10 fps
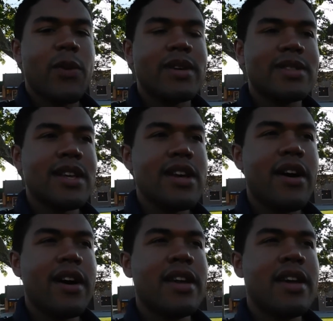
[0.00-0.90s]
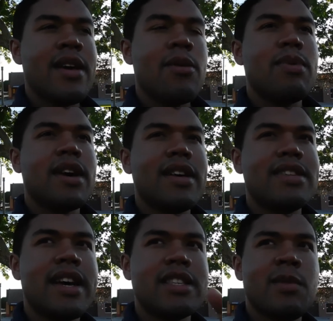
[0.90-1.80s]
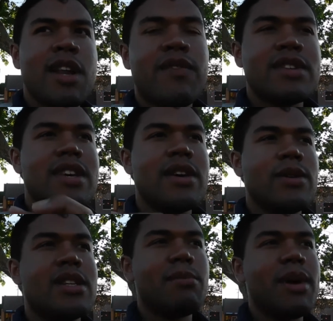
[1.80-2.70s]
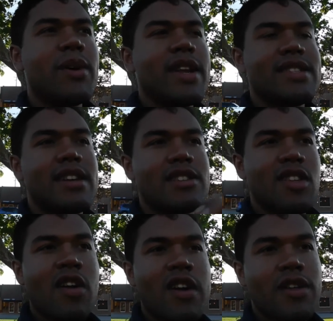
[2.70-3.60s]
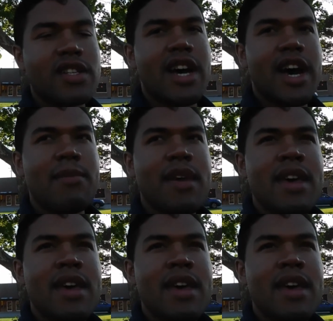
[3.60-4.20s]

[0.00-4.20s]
Whereas Leon, because he has so many different skills and abilities and he's learning all the time,